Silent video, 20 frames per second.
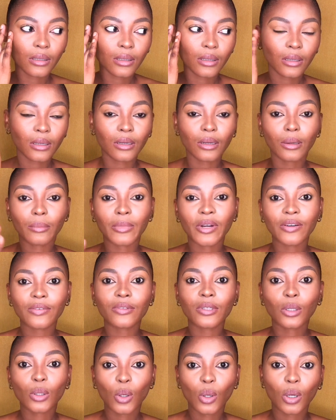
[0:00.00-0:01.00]
number of
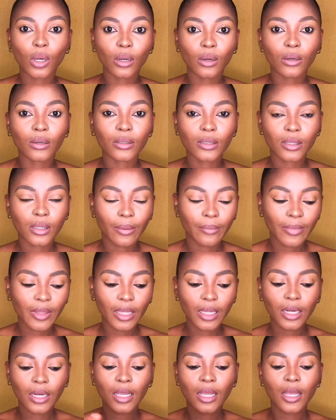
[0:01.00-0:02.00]
the color or
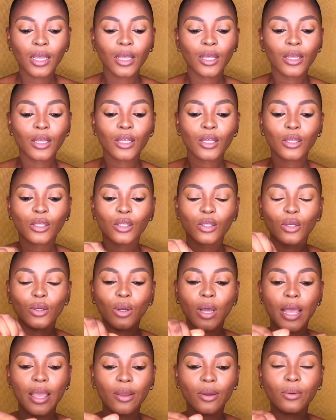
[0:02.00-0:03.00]
something. So
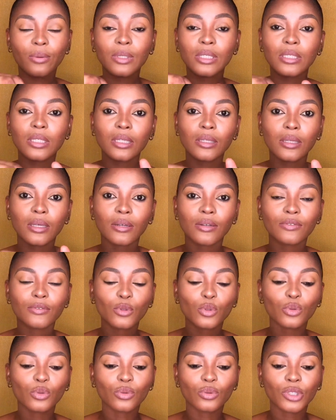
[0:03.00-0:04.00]
I always love
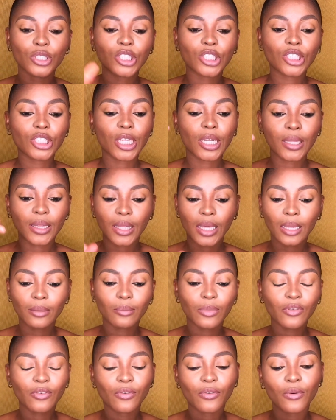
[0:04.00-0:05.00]
to shake
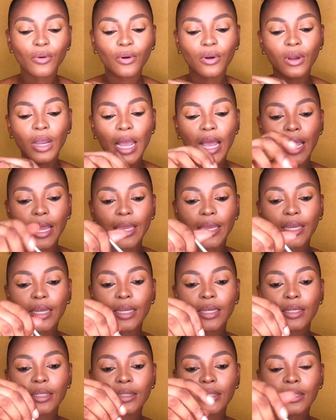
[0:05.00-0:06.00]
that before I
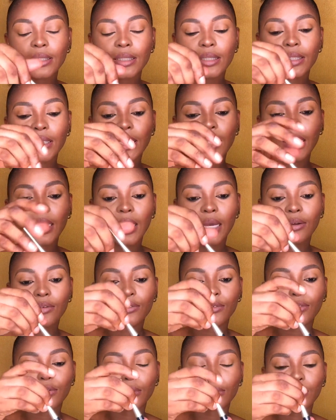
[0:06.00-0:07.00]
take it out
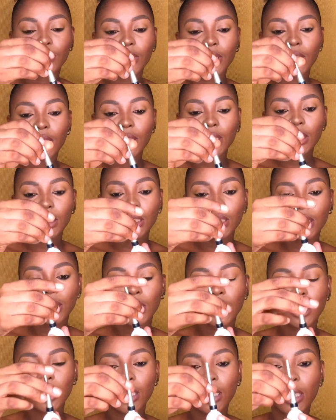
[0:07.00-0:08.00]
from the
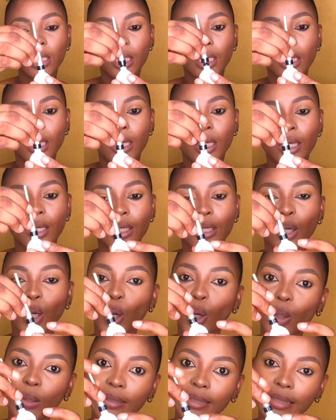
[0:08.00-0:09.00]

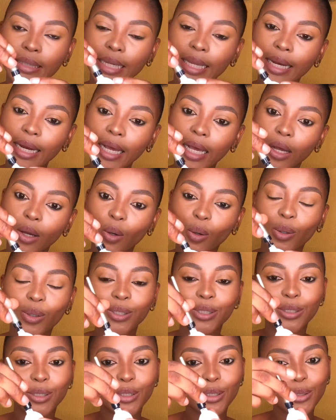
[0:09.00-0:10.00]
container or
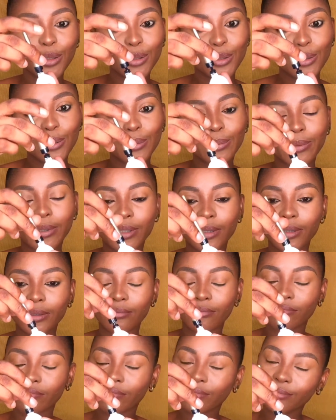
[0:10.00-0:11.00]
the tube, or
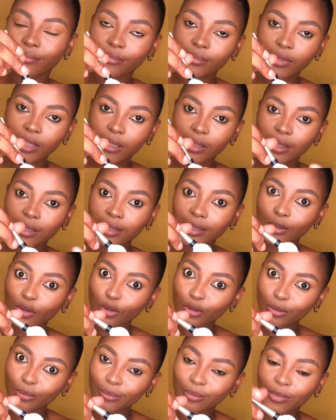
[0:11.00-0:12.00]
is it the
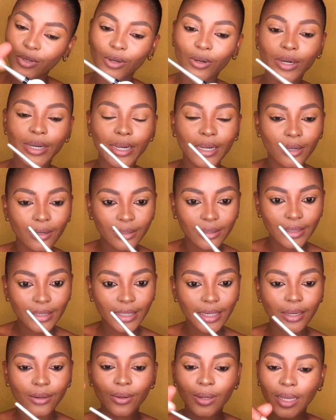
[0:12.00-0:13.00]
tube or the
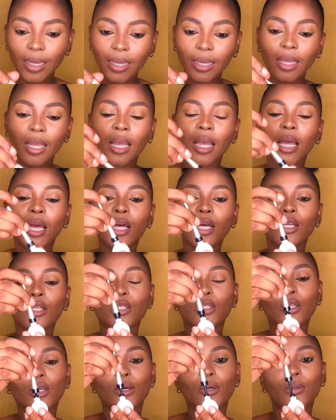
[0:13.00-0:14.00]
container? Okay,
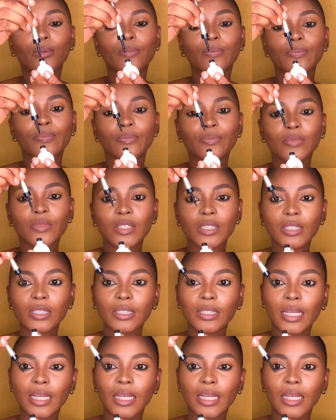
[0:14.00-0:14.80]
so this is how